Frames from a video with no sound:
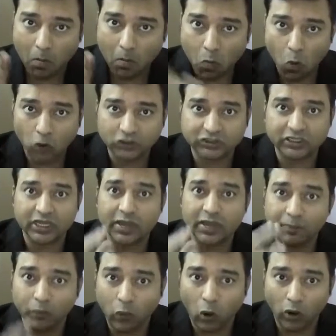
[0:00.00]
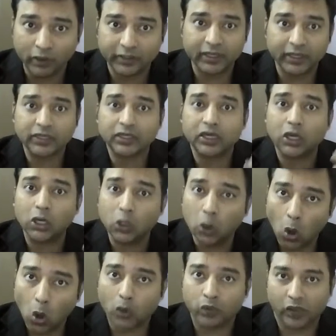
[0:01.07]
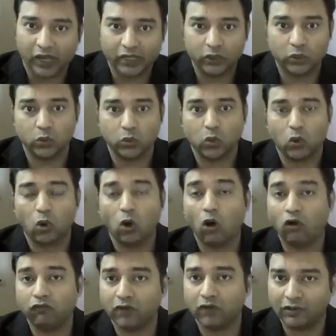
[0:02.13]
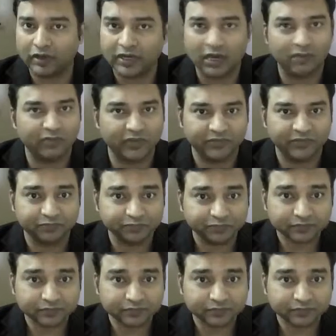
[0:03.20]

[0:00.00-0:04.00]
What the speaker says: most important core value of our company.